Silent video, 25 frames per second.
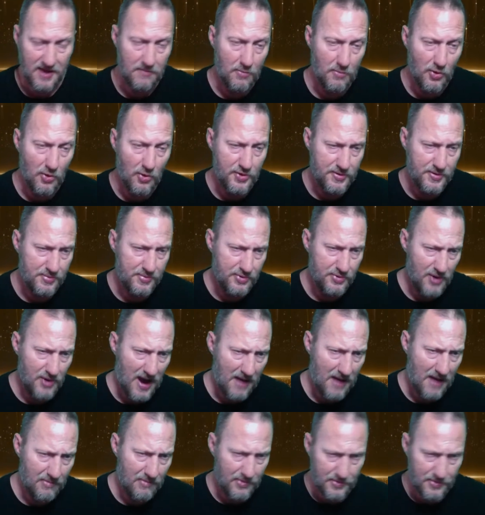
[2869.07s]
more
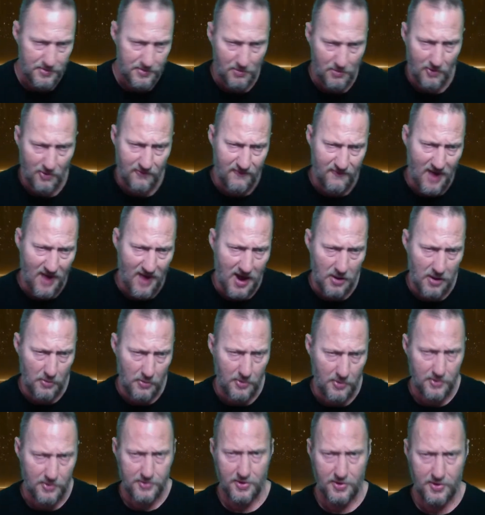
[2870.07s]
subscribers, more followers,